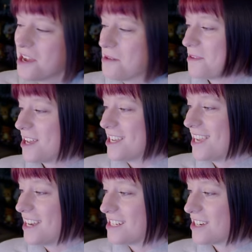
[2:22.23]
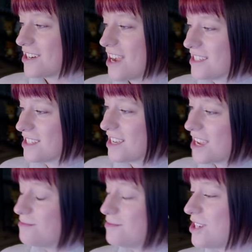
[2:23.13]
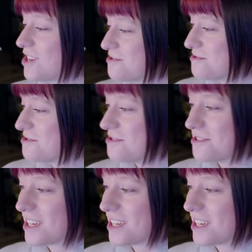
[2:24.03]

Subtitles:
but I digress. Kim Ji-young.